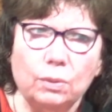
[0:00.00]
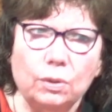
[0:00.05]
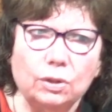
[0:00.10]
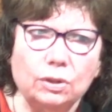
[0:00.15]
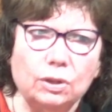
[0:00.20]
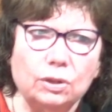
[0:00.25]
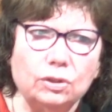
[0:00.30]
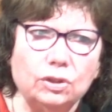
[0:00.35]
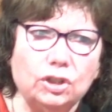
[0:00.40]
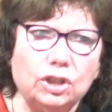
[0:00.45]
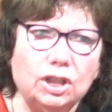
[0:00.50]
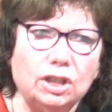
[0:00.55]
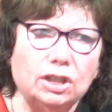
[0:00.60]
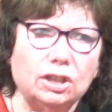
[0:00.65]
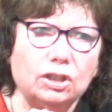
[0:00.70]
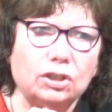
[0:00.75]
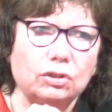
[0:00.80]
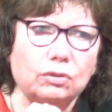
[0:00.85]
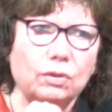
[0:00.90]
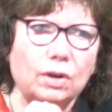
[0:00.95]
knows
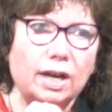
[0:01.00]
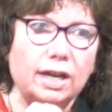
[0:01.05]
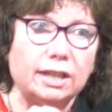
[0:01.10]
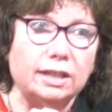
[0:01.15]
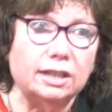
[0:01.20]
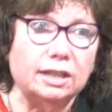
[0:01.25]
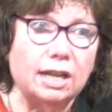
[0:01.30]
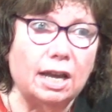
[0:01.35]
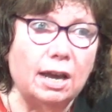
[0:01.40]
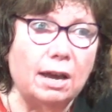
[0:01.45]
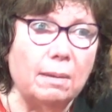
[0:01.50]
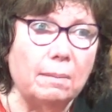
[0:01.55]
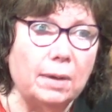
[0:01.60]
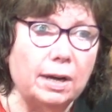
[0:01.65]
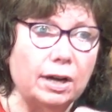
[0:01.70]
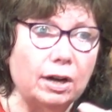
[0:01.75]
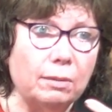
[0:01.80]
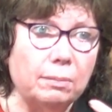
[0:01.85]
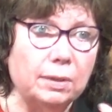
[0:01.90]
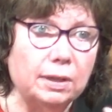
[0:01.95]
Jesus Christ. By
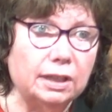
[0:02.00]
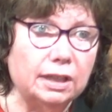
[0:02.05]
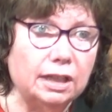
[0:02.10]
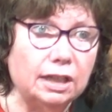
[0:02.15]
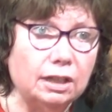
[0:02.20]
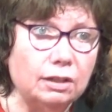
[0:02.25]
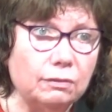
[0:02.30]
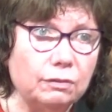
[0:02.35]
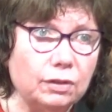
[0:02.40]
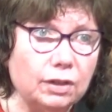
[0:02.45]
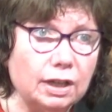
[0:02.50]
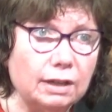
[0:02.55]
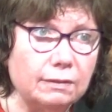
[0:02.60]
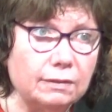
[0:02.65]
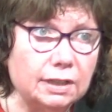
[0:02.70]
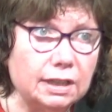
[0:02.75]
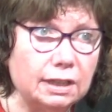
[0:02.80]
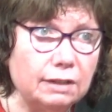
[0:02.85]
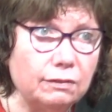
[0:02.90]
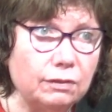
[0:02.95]
our ability to forgive
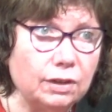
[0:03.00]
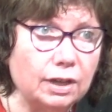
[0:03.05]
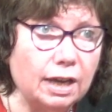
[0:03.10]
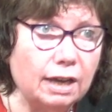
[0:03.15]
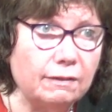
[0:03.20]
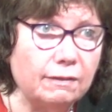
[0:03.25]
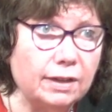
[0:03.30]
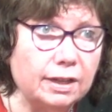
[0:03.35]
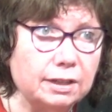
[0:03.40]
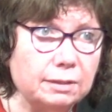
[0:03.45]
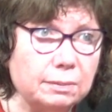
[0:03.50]
as he forgave us,